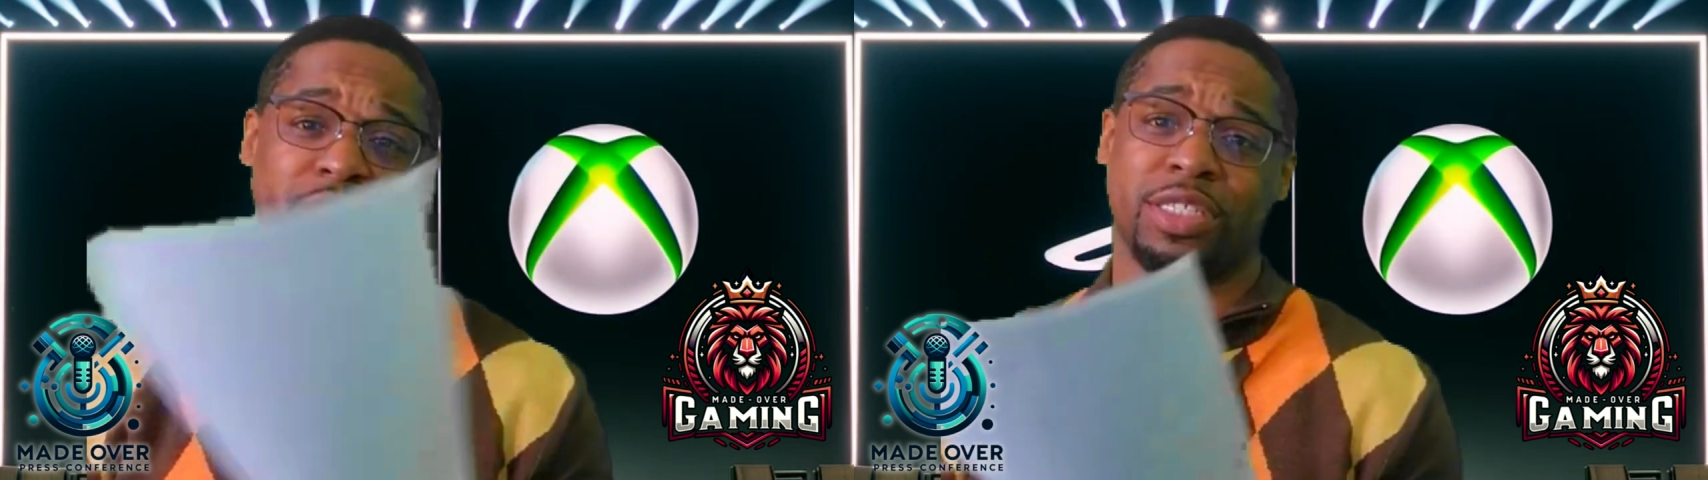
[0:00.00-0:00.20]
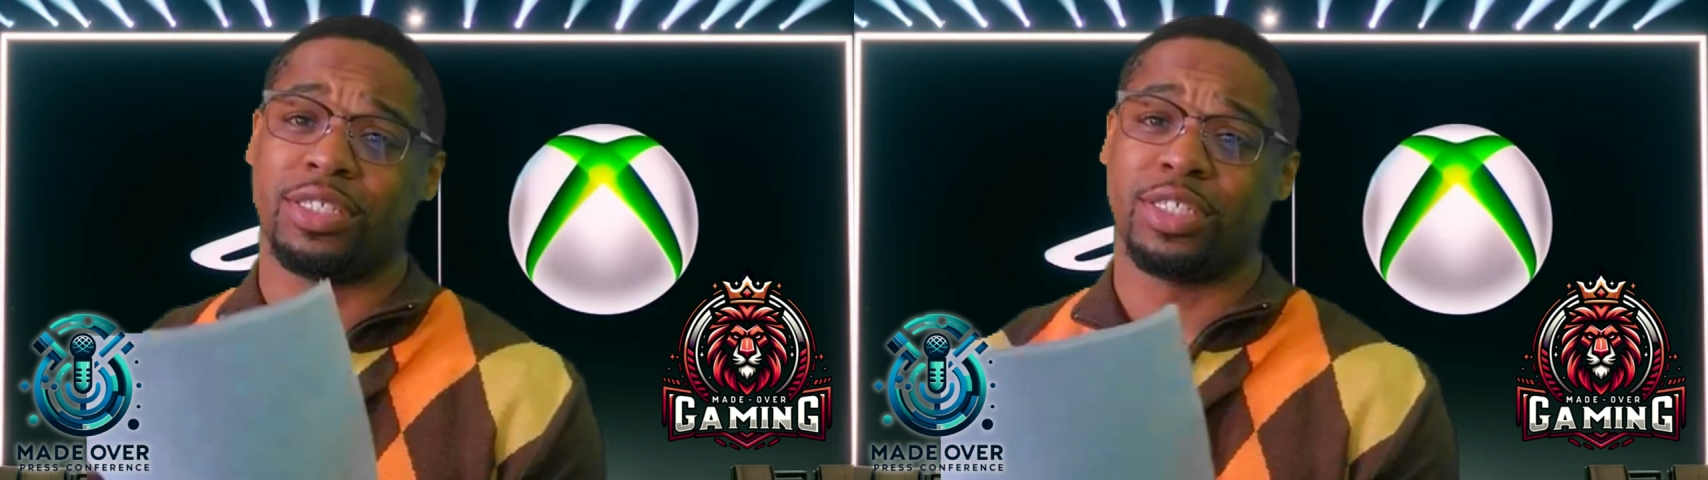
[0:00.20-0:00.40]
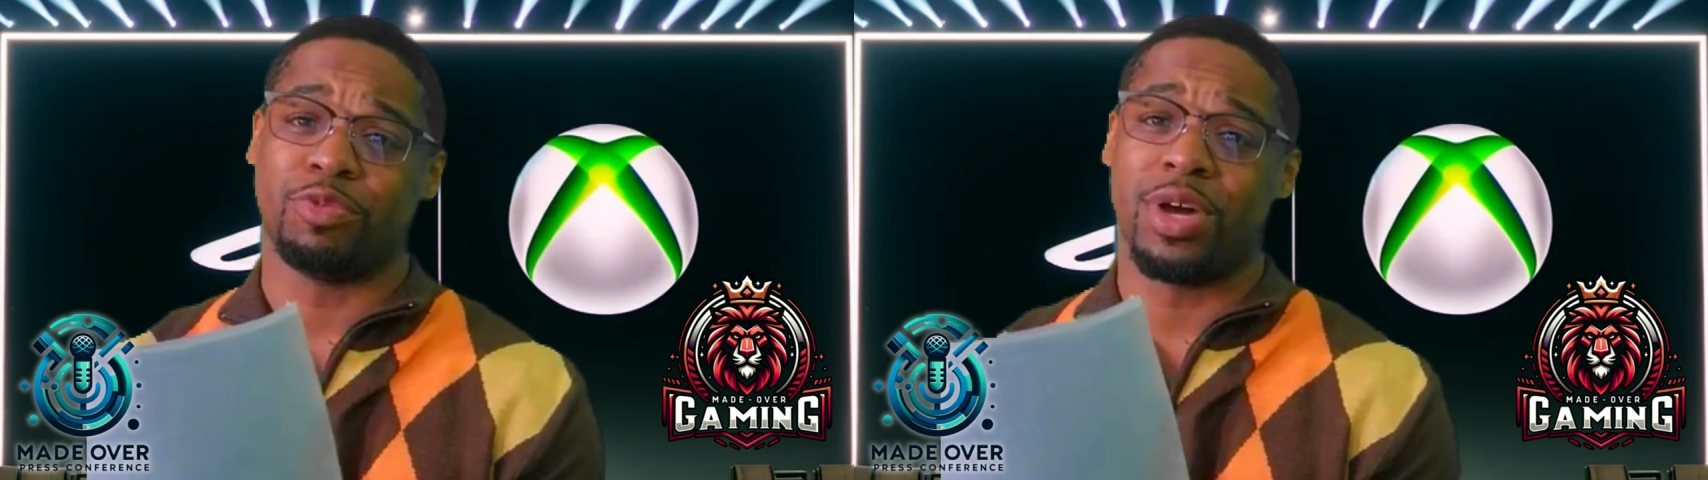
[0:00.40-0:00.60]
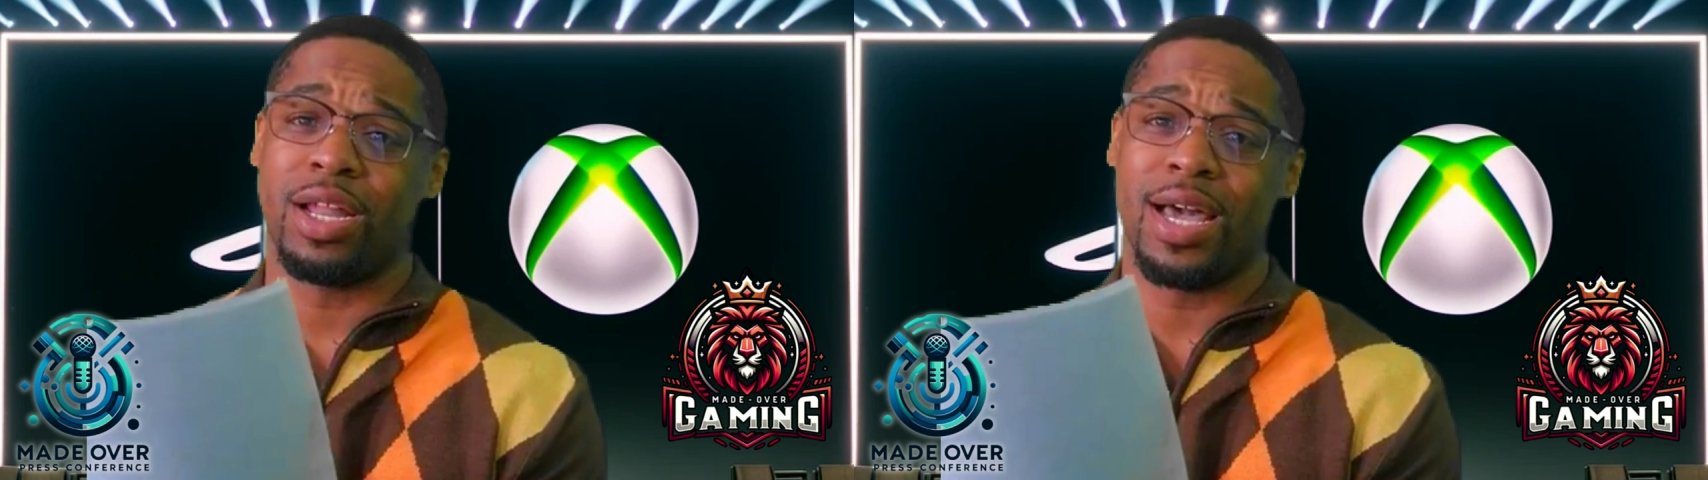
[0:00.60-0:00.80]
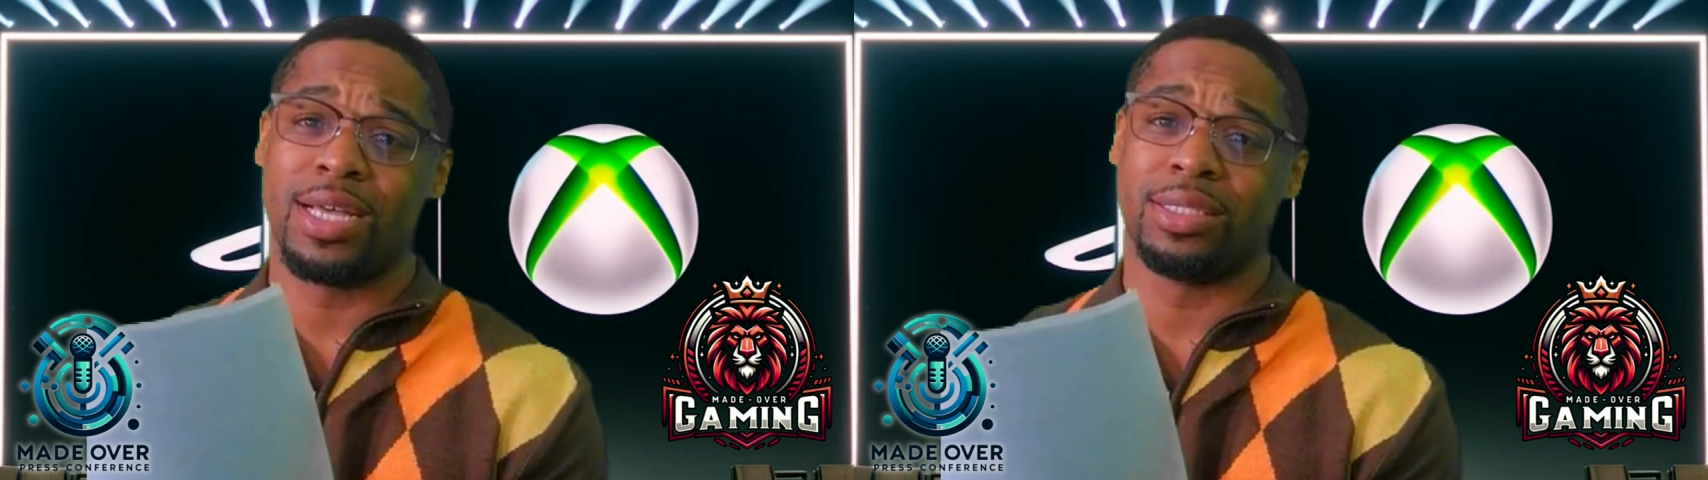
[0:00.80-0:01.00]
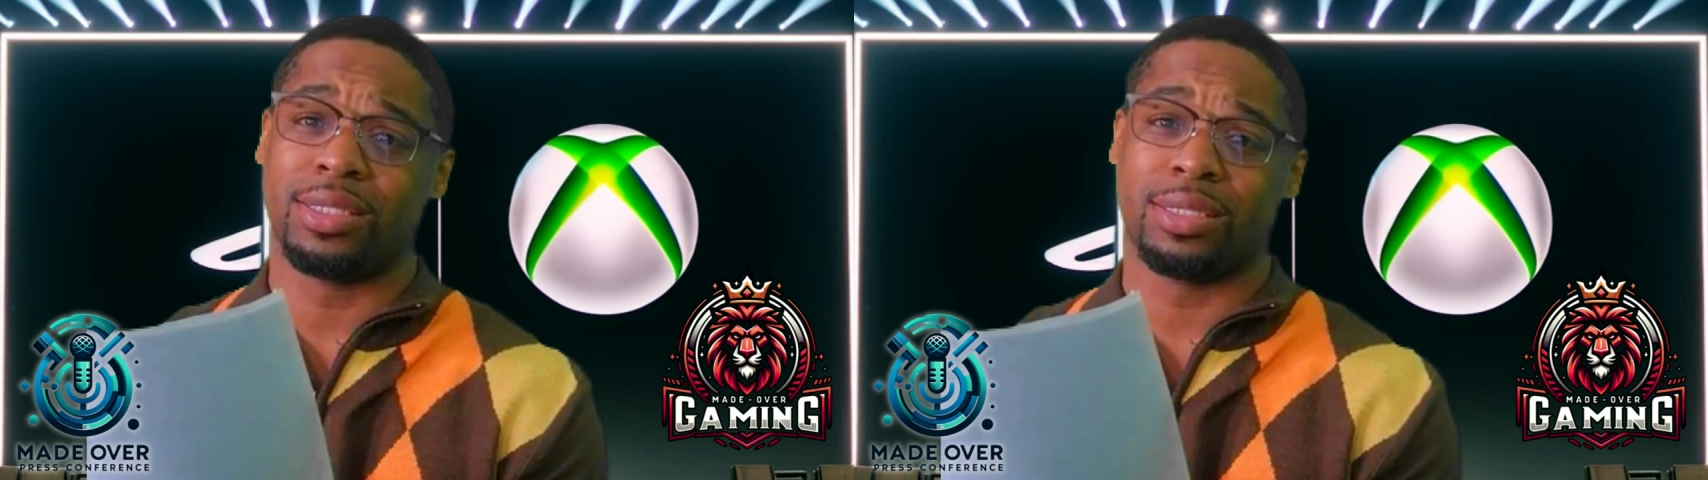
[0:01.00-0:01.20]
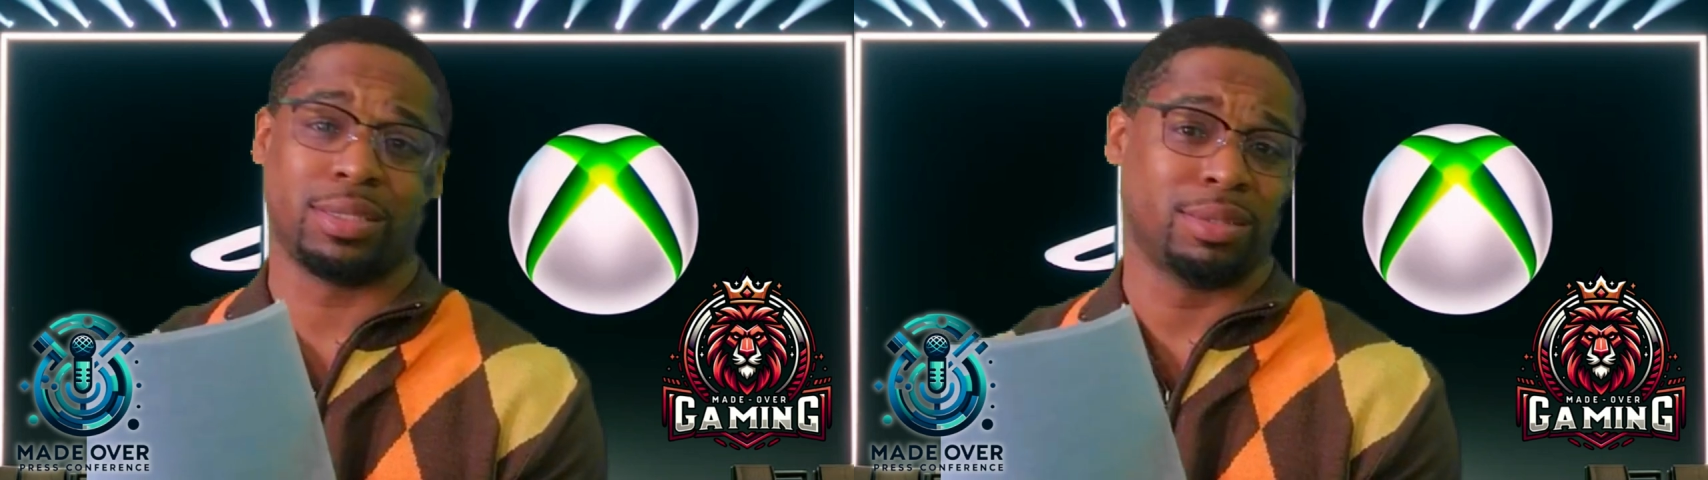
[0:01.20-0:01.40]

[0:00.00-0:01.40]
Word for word: as well as